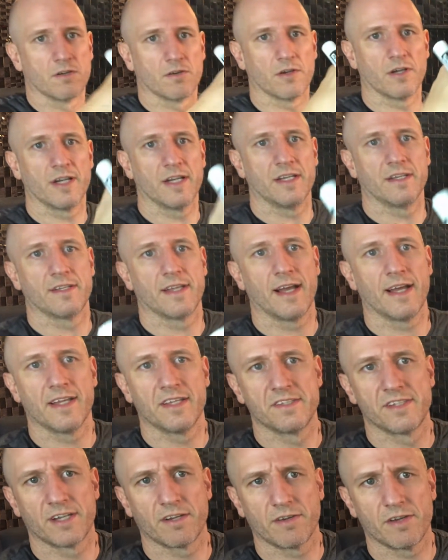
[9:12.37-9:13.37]
All right,
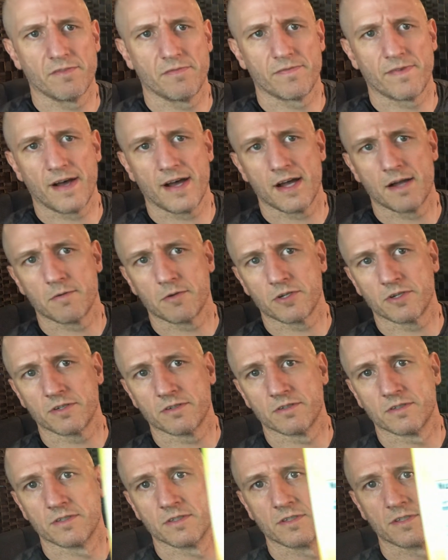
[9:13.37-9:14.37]
dietary fiber.
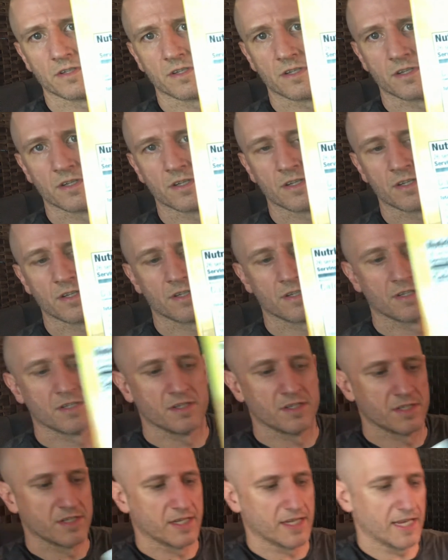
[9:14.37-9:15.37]

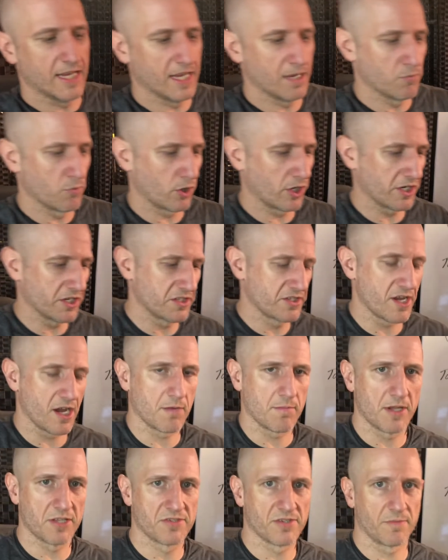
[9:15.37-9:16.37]
And we're going to talk
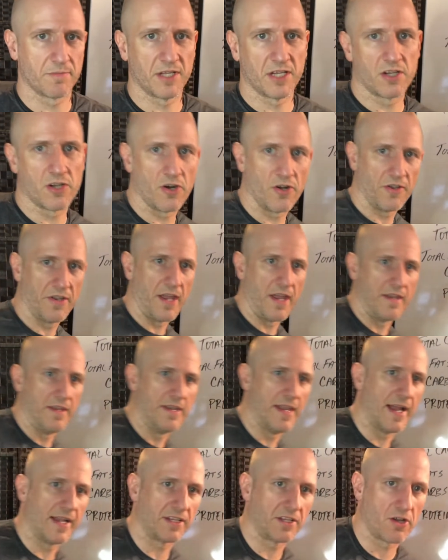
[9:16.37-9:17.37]
about something called
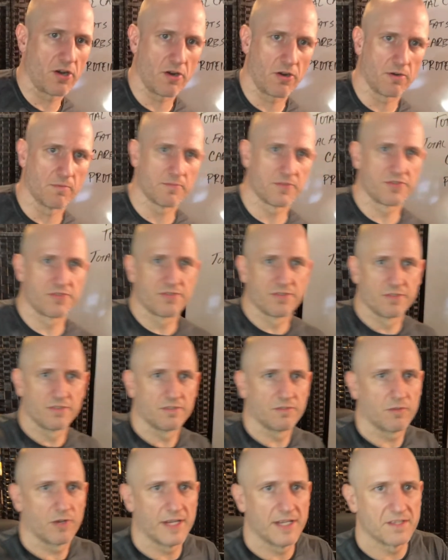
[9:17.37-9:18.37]
net carbs.
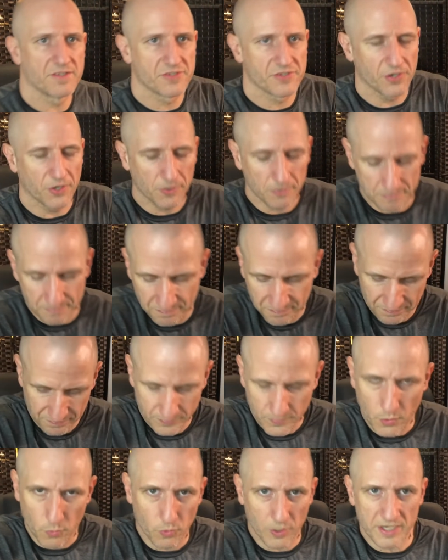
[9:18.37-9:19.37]
All right, so
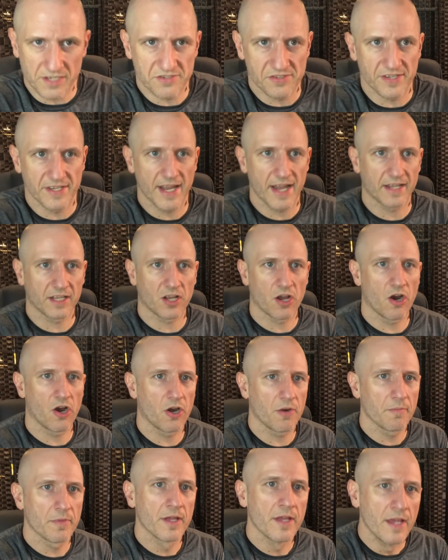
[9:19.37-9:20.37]
what is a net
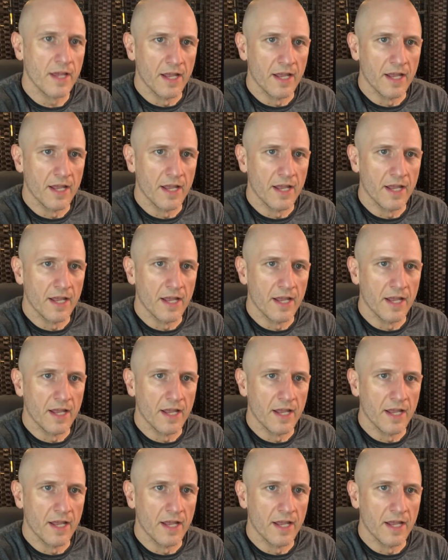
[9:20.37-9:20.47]
carb?